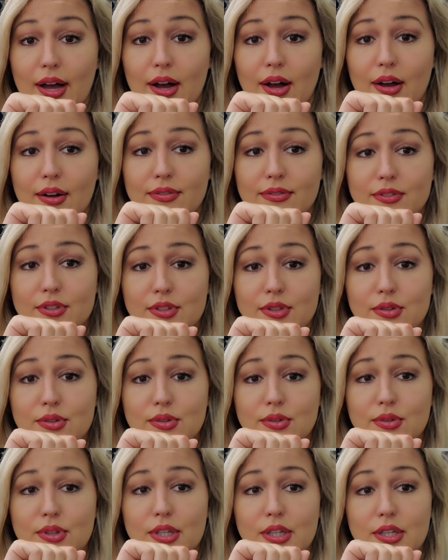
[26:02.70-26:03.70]
off
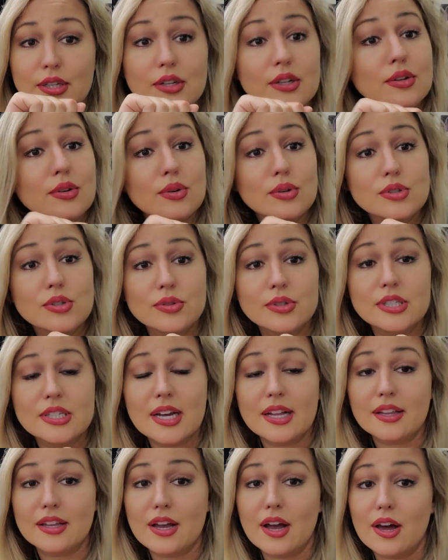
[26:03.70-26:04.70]
to the Concorso
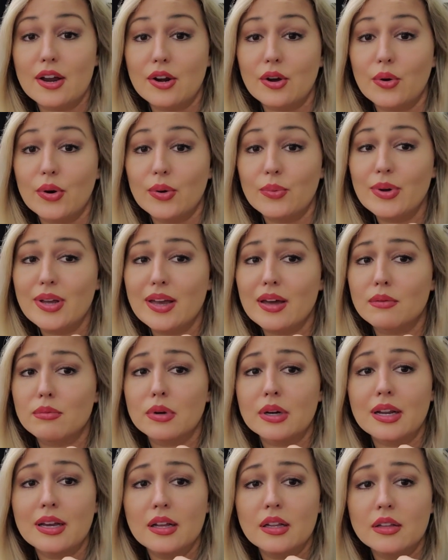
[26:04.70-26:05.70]
Italiano, and we had
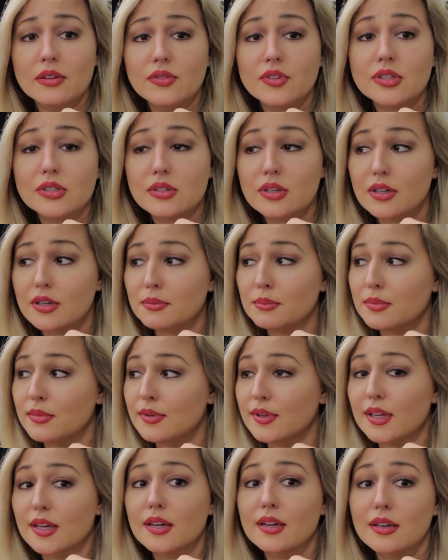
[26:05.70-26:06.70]
one hell of a time.
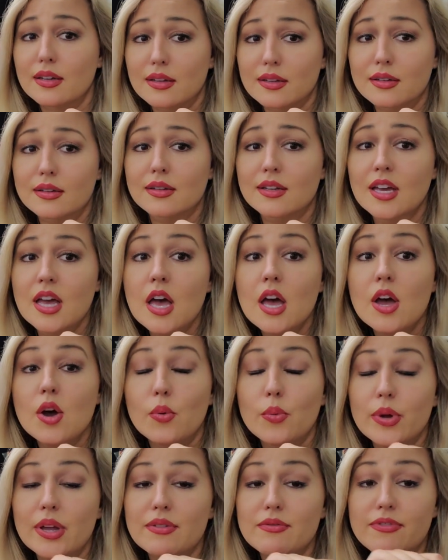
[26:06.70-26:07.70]

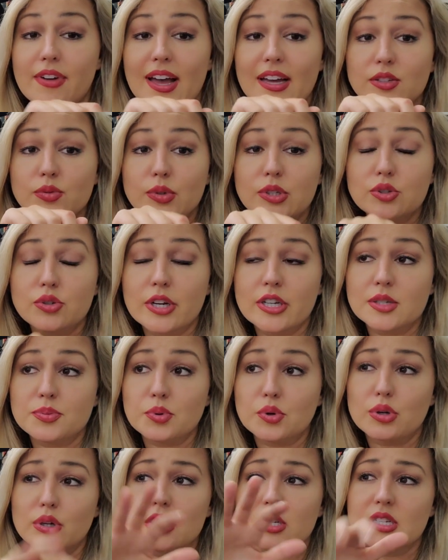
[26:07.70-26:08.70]
We
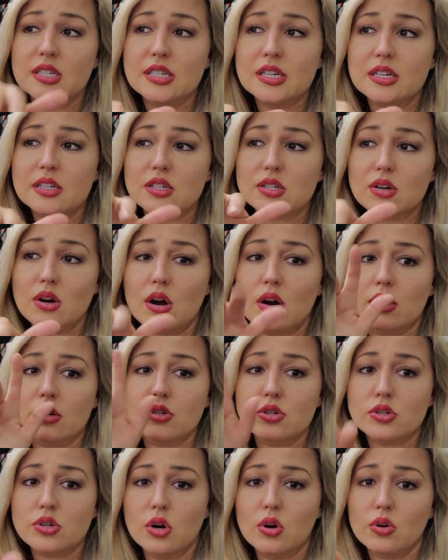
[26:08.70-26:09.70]
transported six
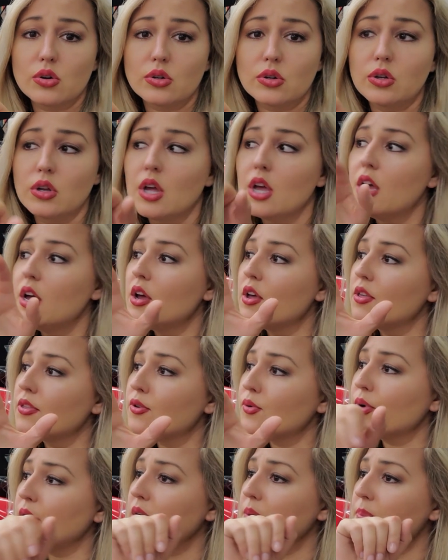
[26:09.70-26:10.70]
cars total,
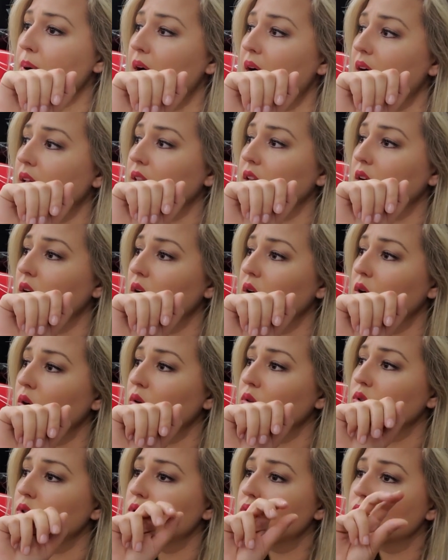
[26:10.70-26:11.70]
three
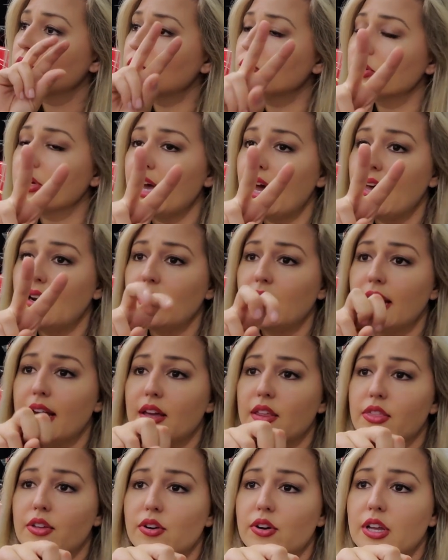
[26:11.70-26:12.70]
Apollos, two
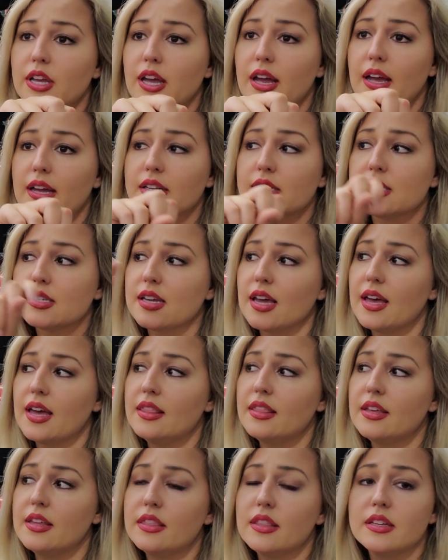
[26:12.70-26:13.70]
Cadillac 38s,
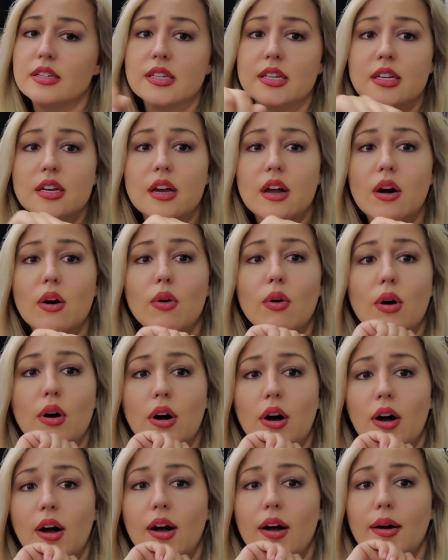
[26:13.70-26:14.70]
and then the
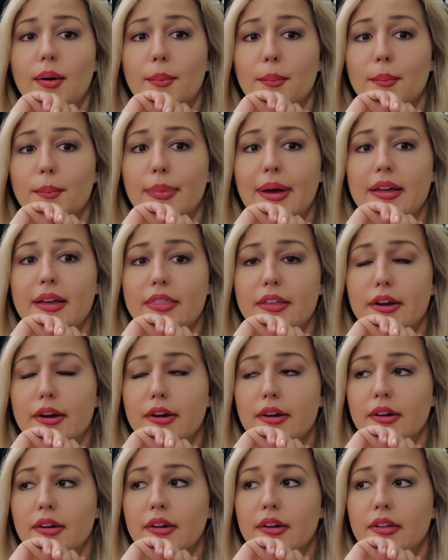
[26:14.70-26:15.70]
Dino back
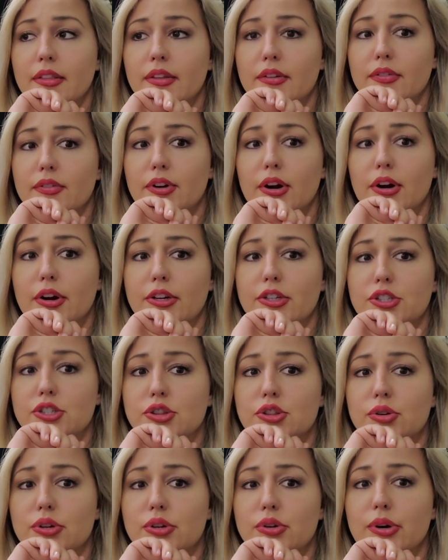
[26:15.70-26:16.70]
there, the Ferrari
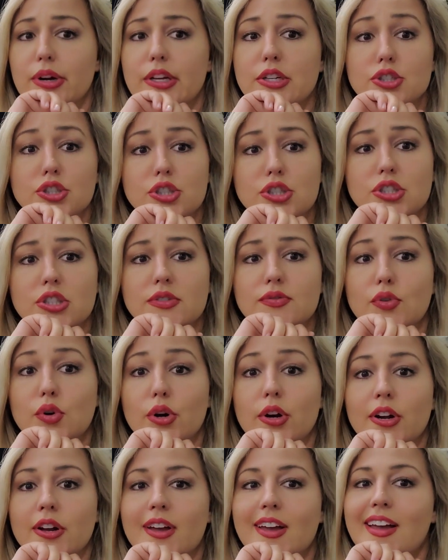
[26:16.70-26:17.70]
308
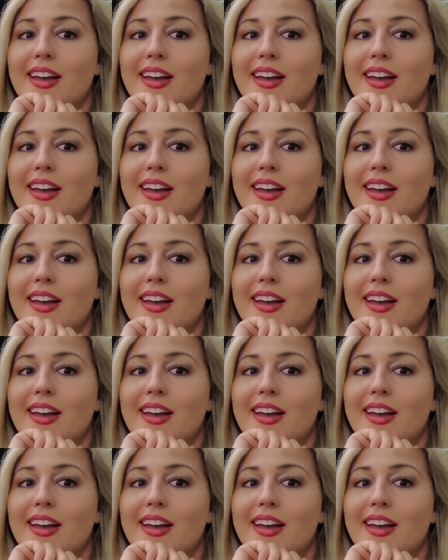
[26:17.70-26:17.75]
GT4.